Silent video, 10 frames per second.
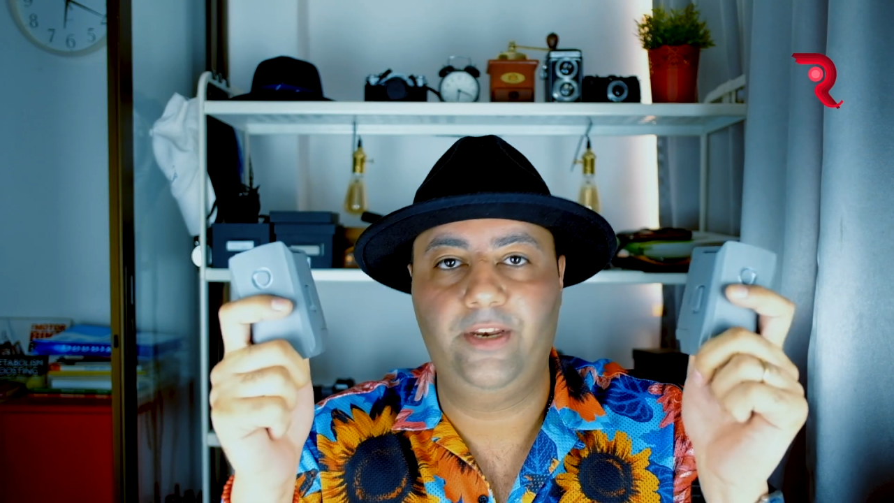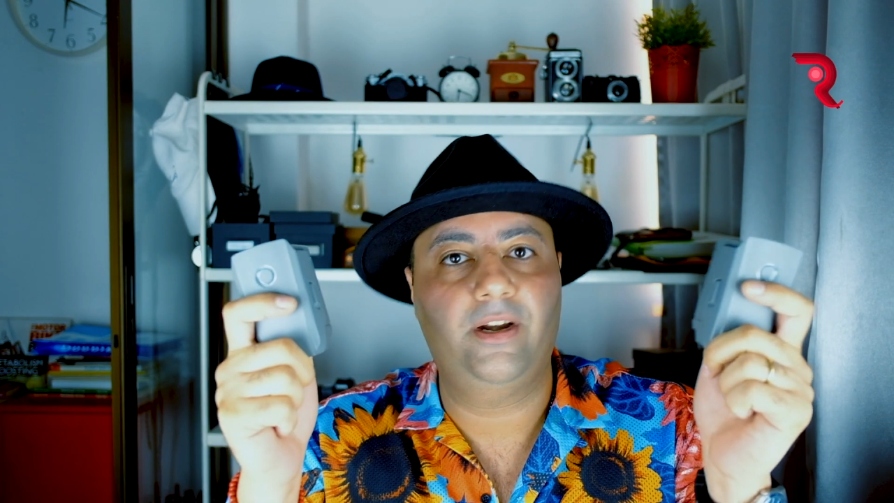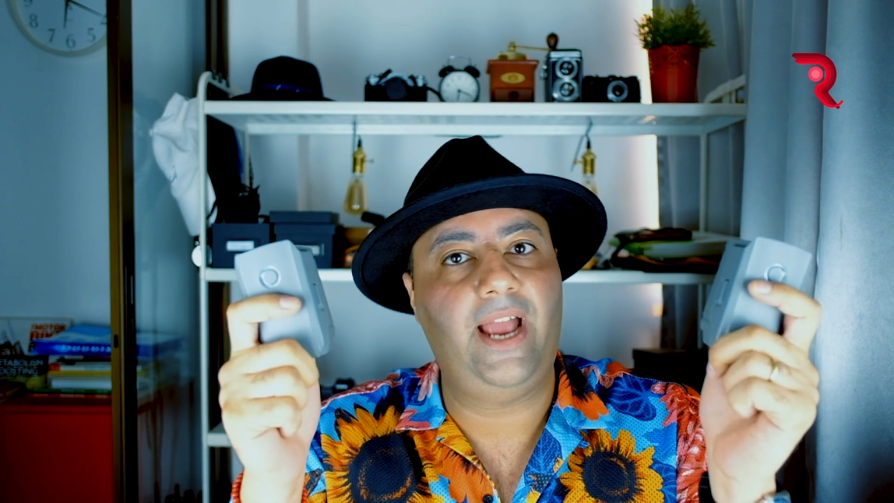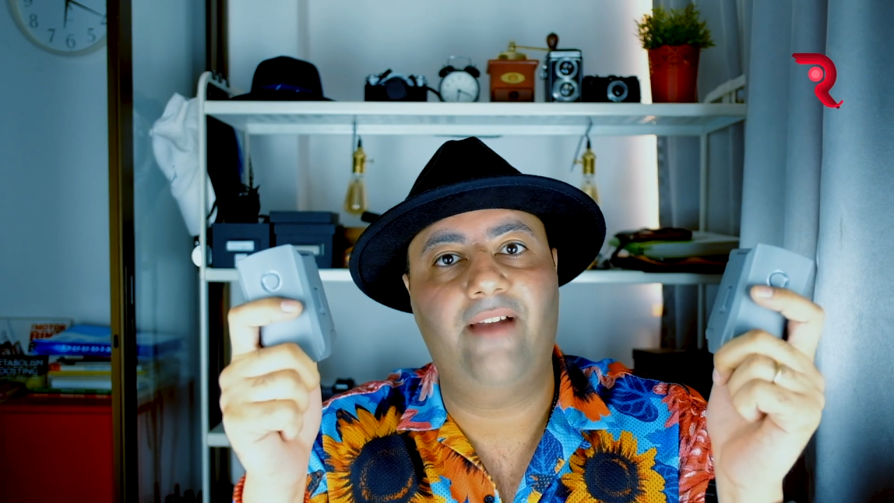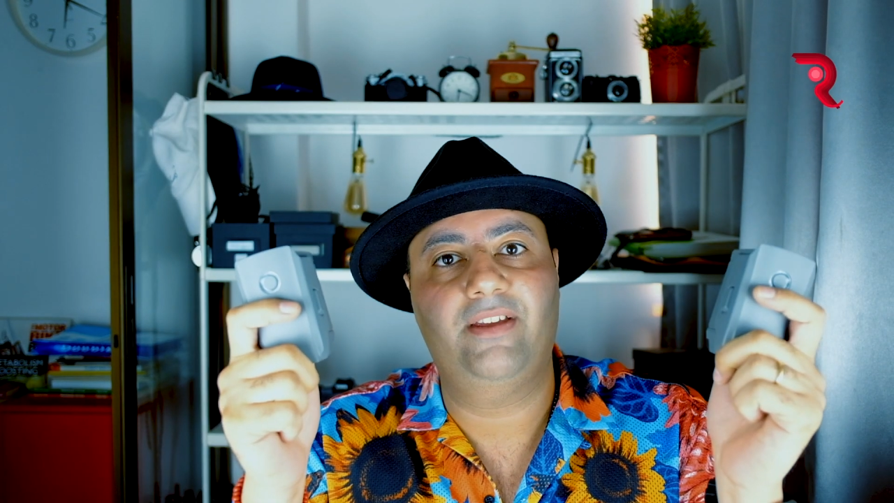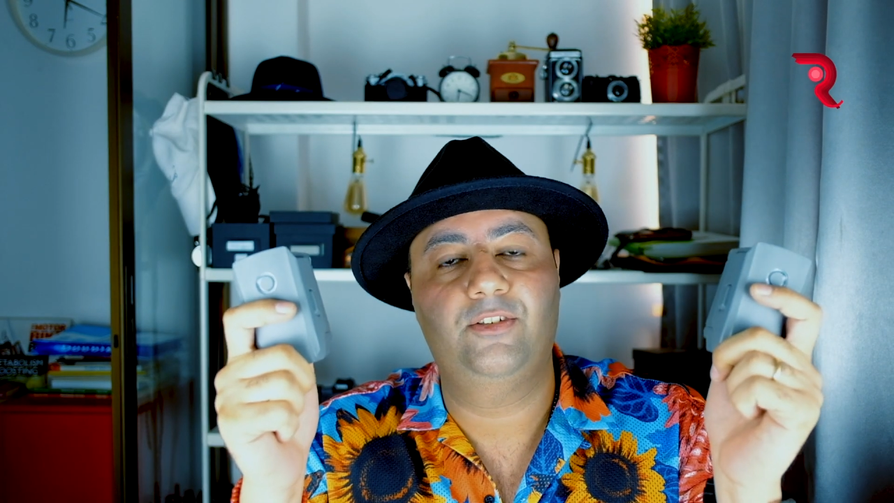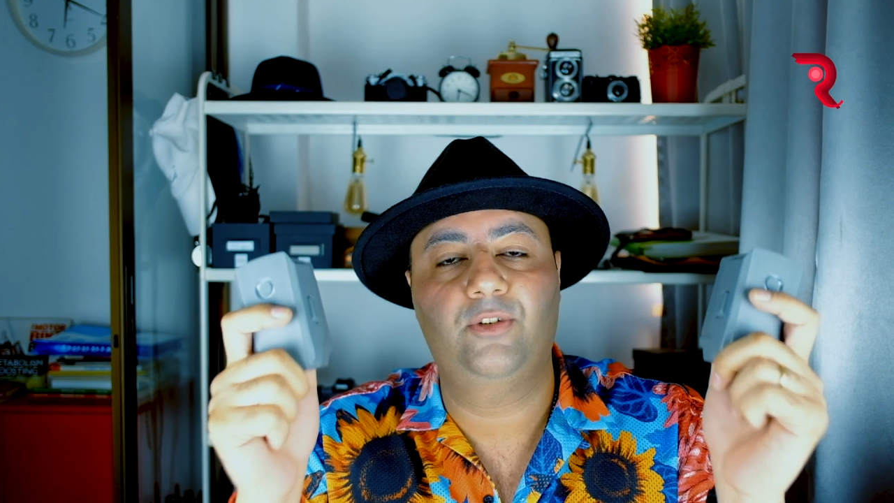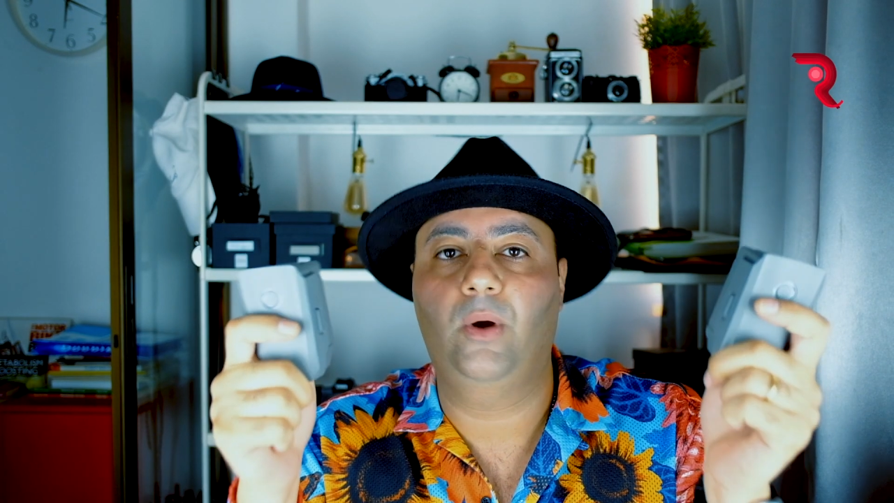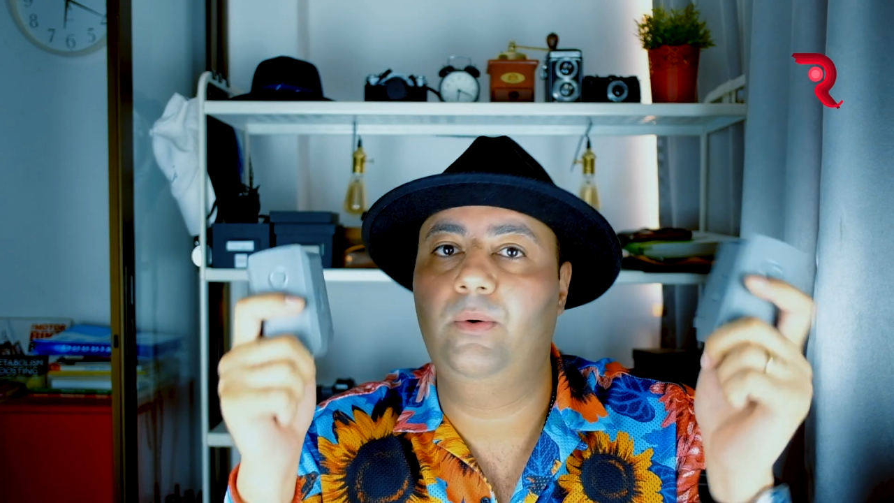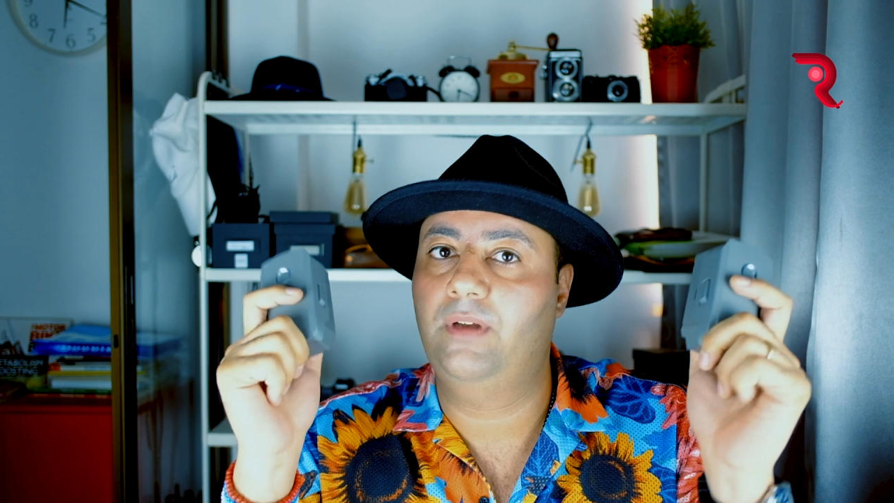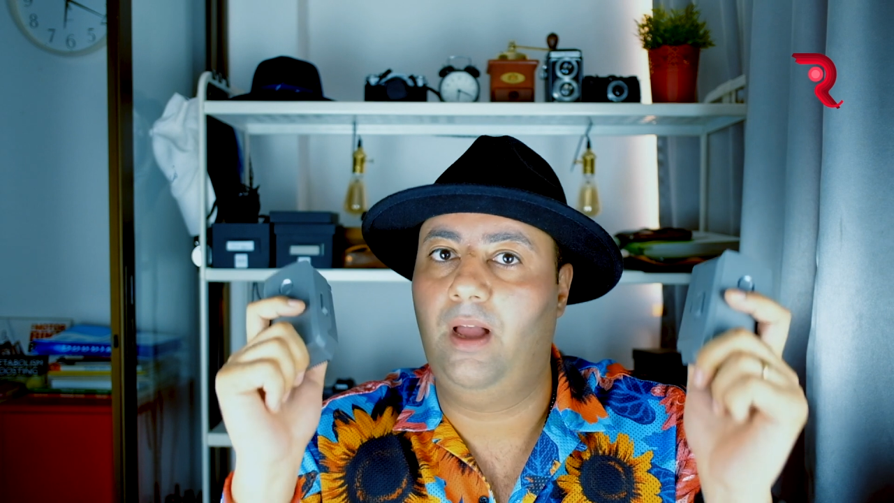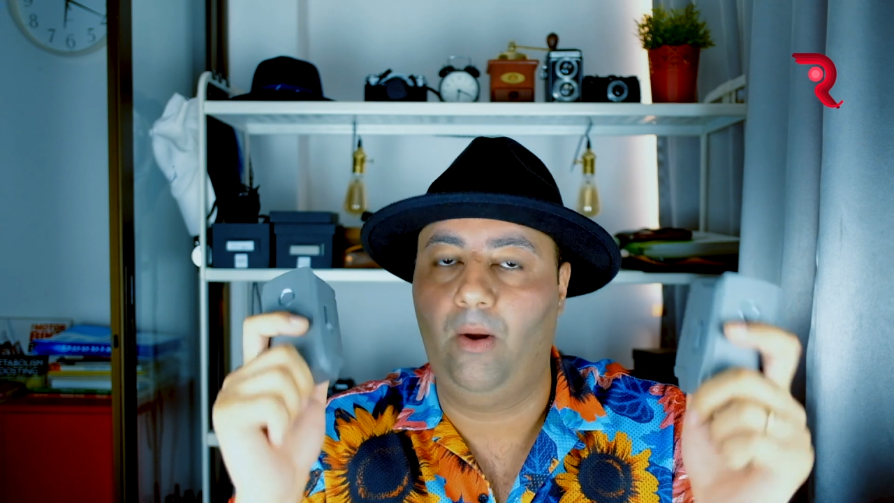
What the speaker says: you're having drone,